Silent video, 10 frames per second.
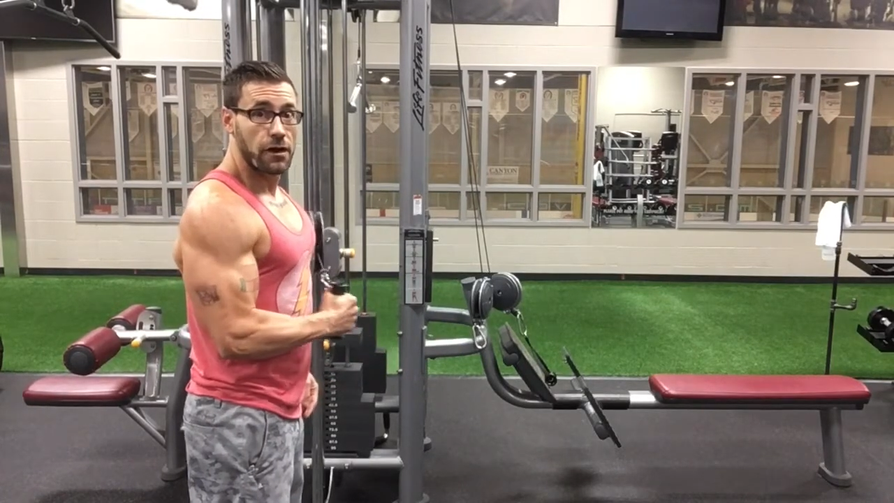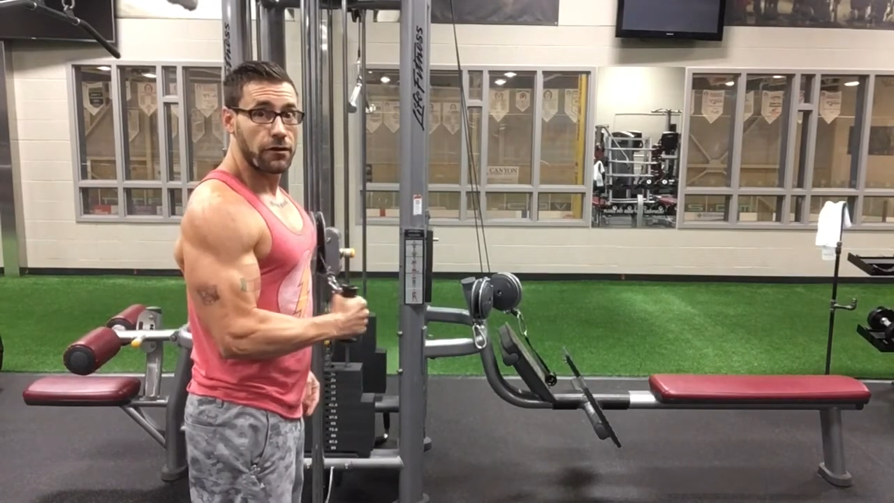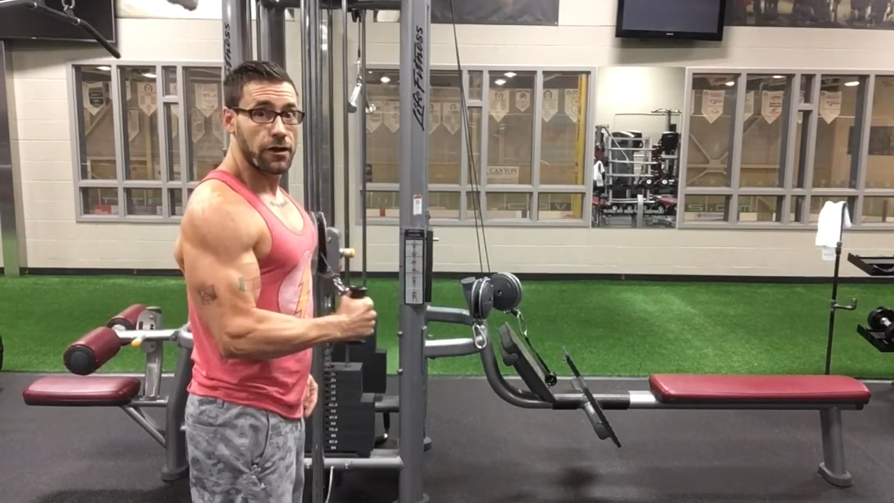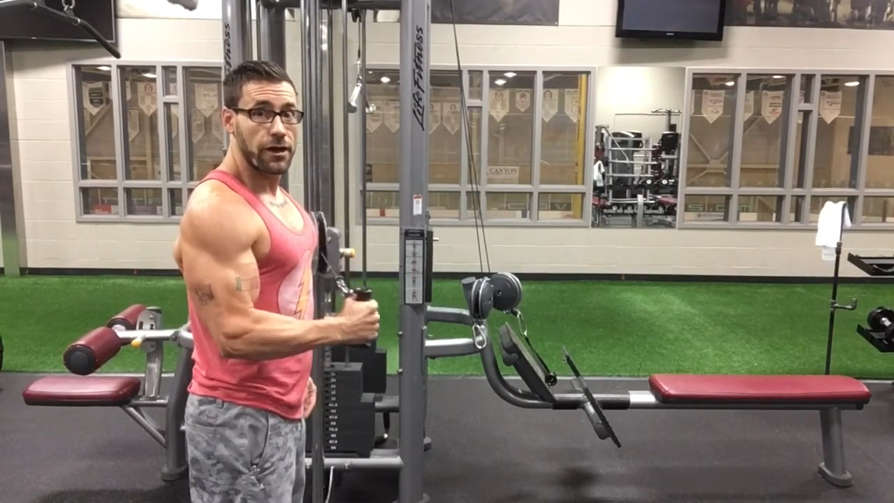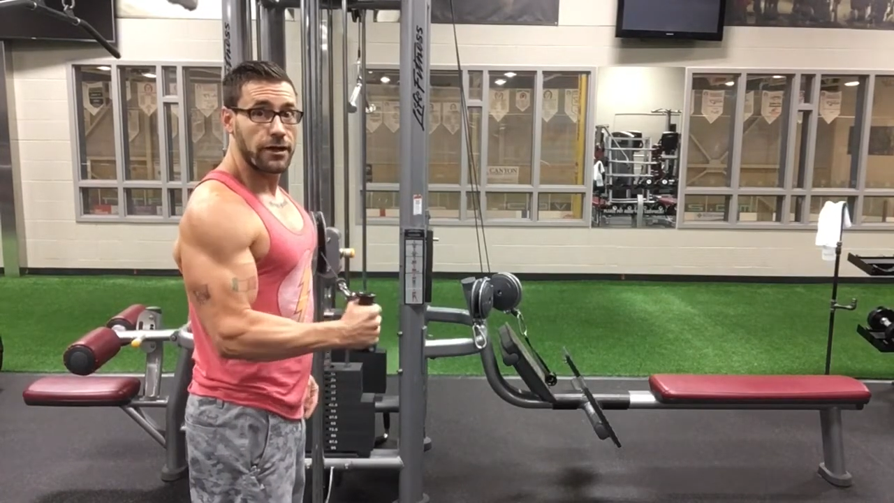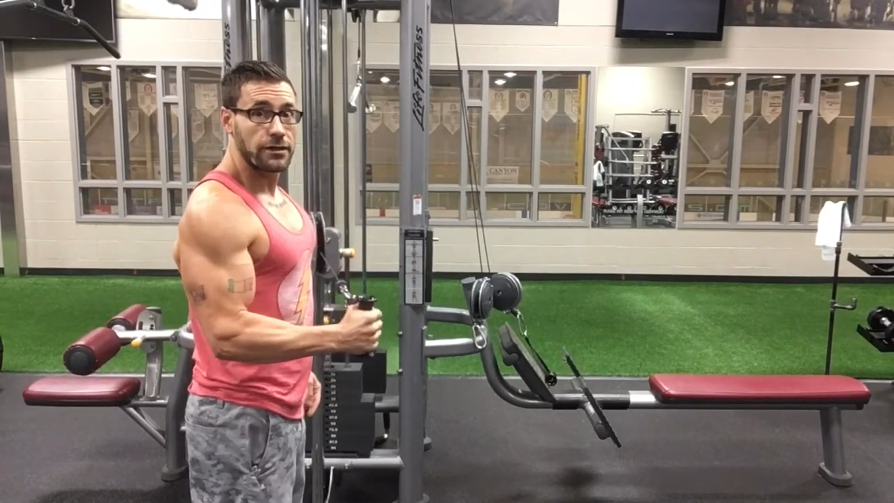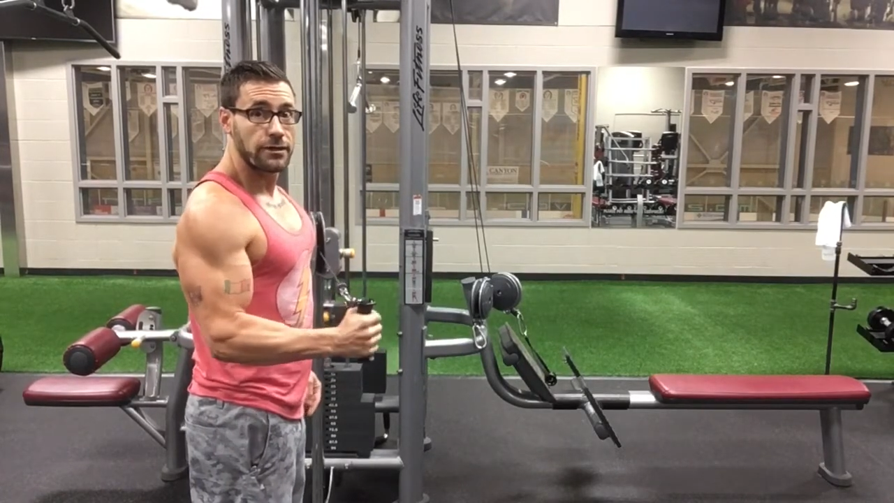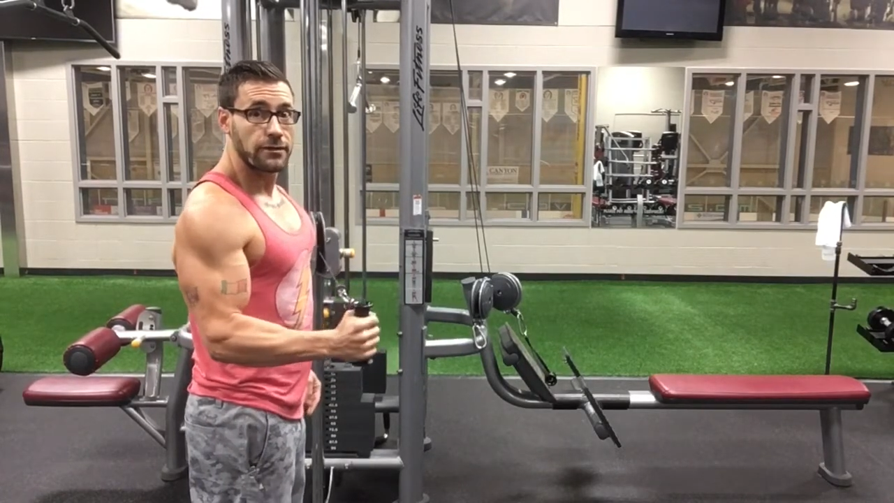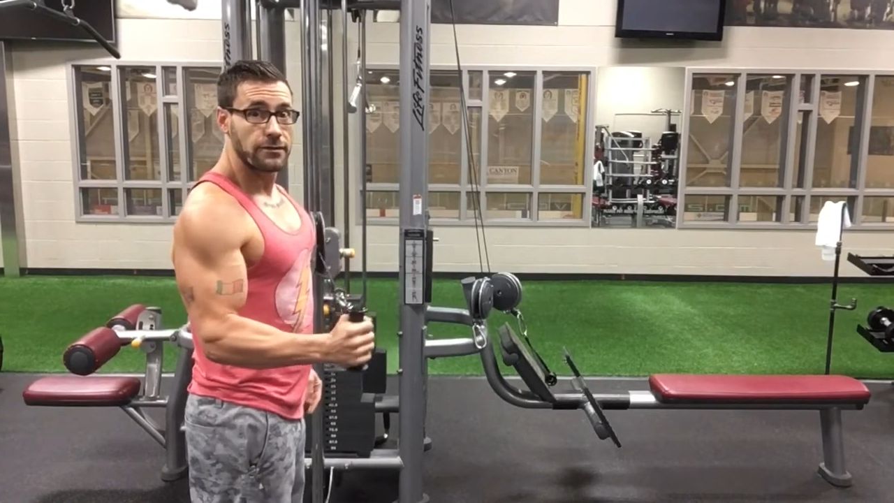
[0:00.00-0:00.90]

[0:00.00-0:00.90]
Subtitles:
All right?